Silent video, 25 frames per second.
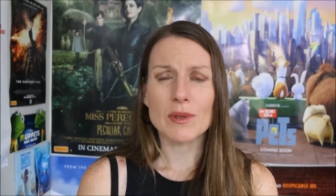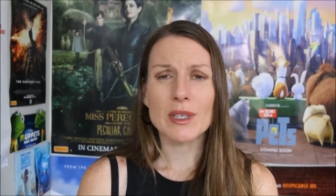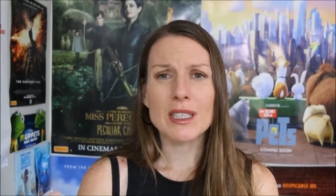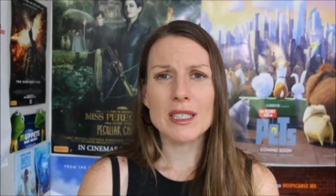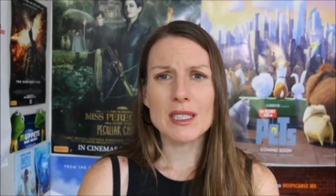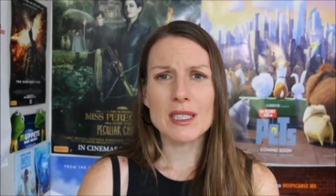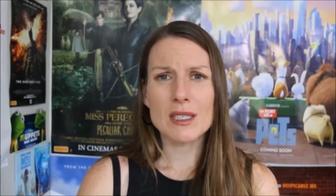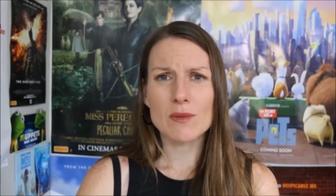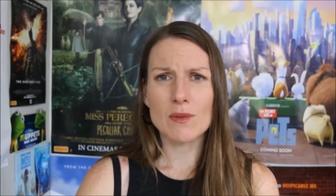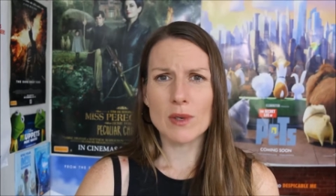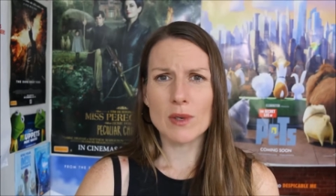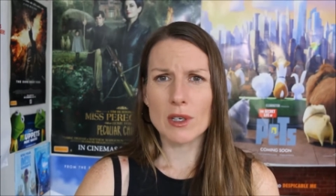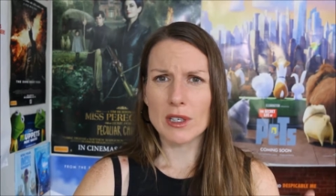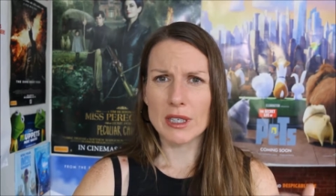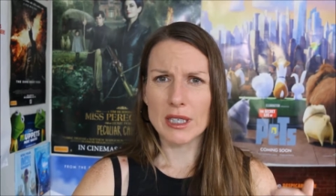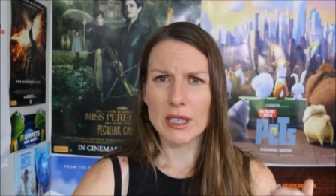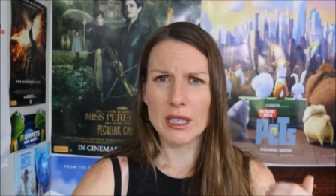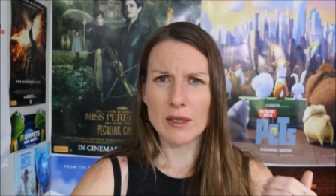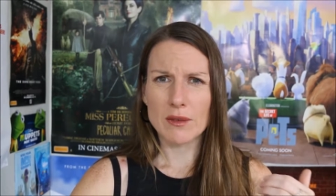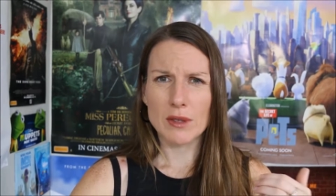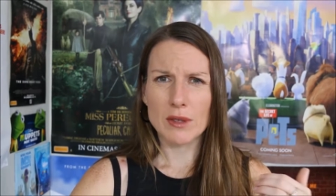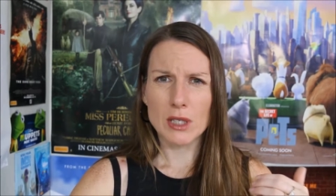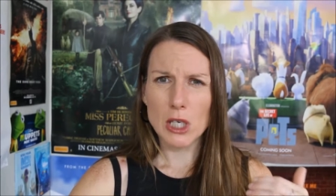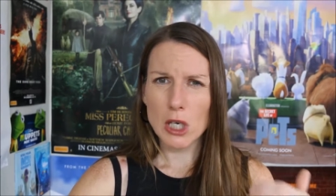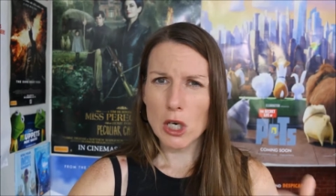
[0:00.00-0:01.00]
It is
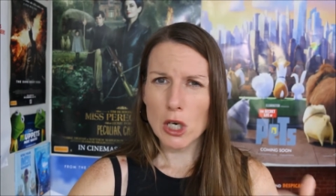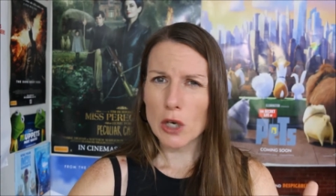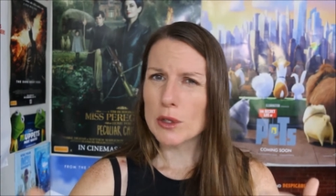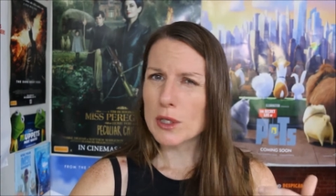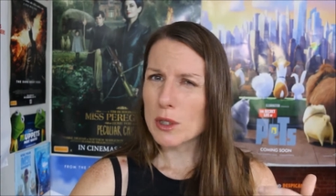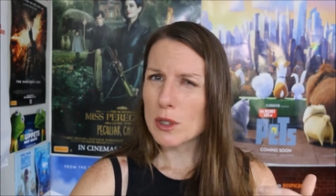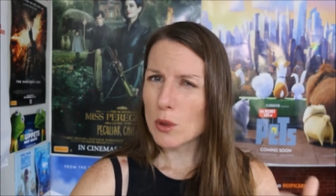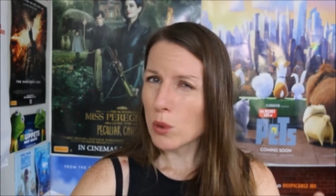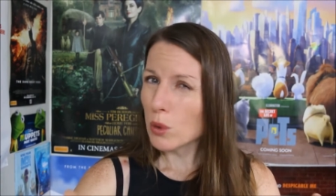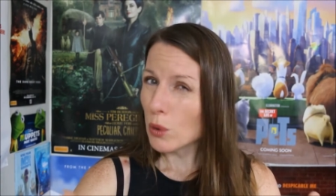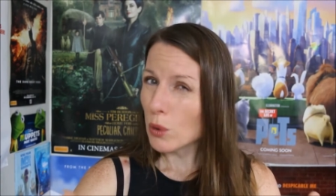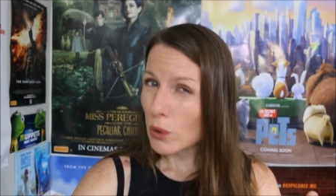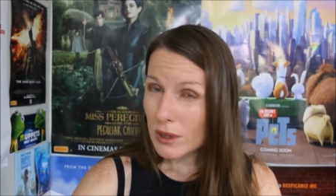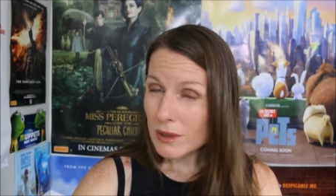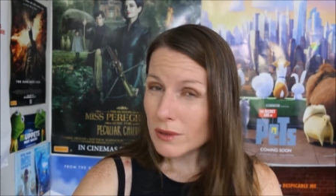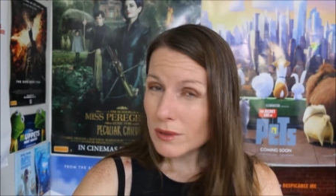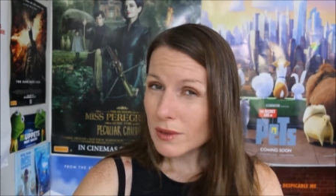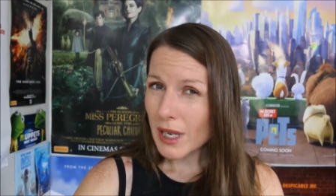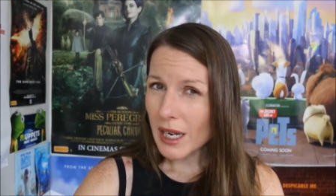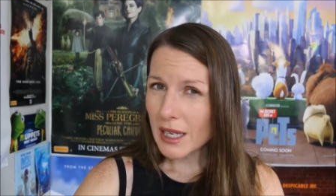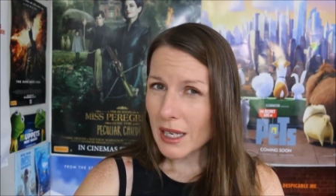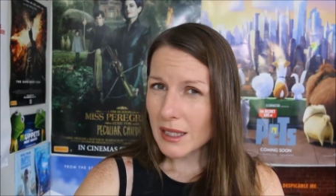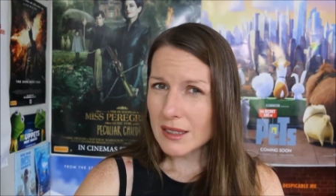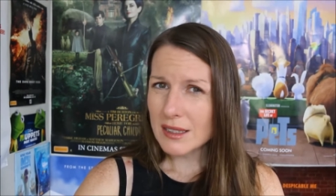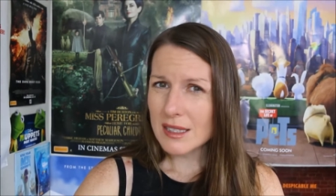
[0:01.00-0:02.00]
very close quarter
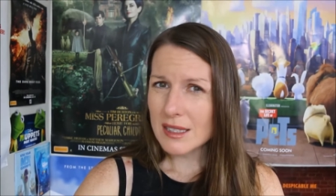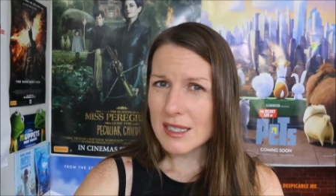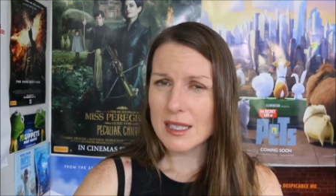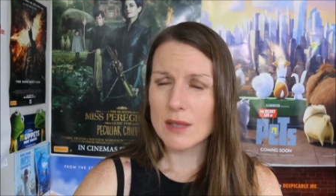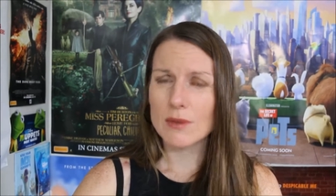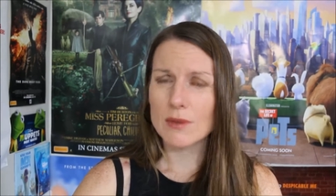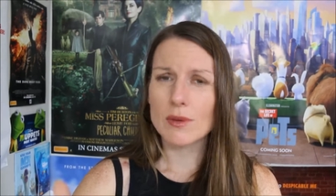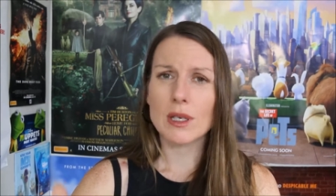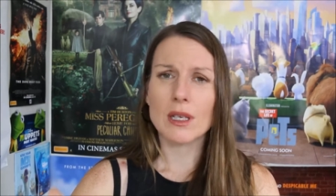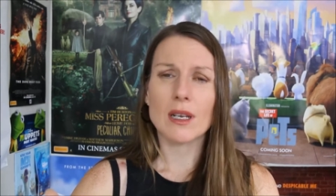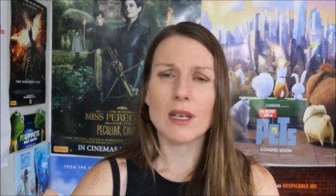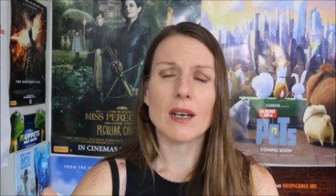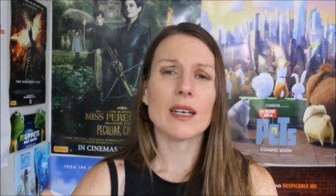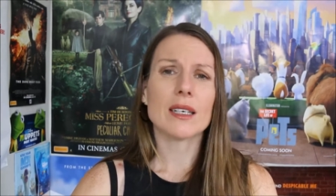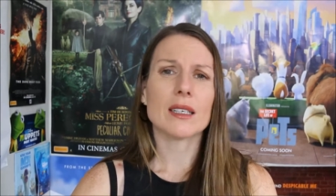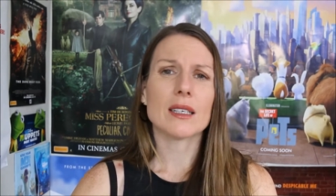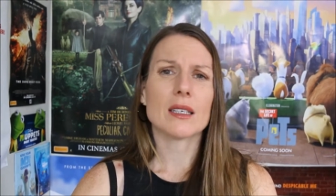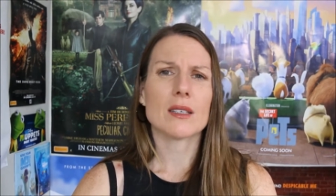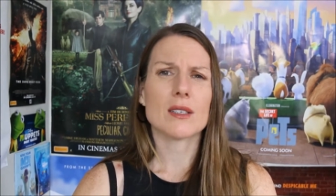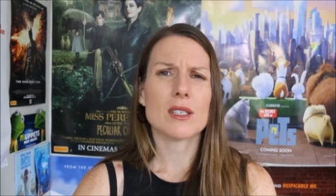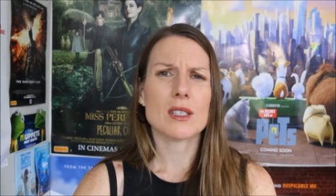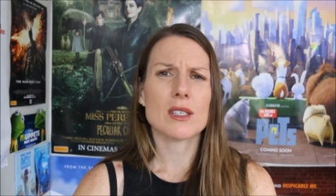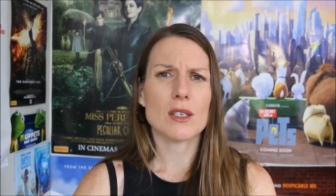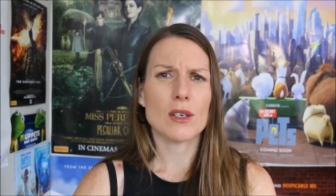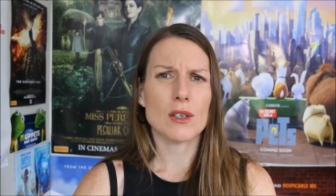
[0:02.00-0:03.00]
violence, if you like.
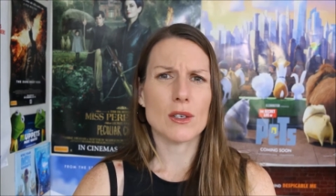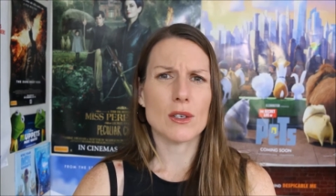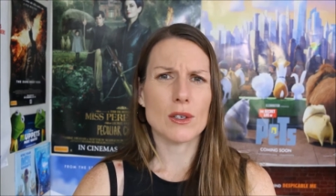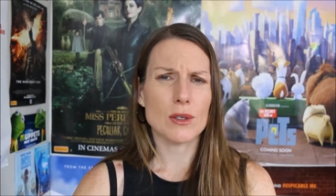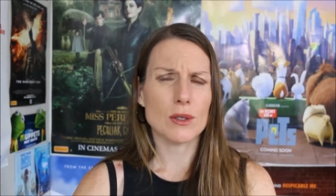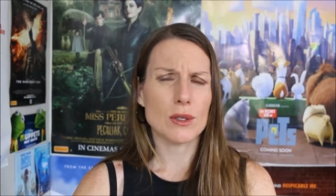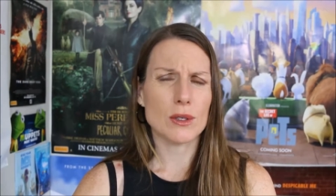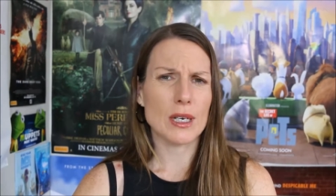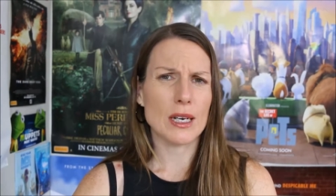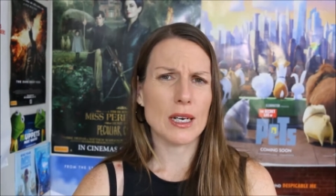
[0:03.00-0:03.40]
So,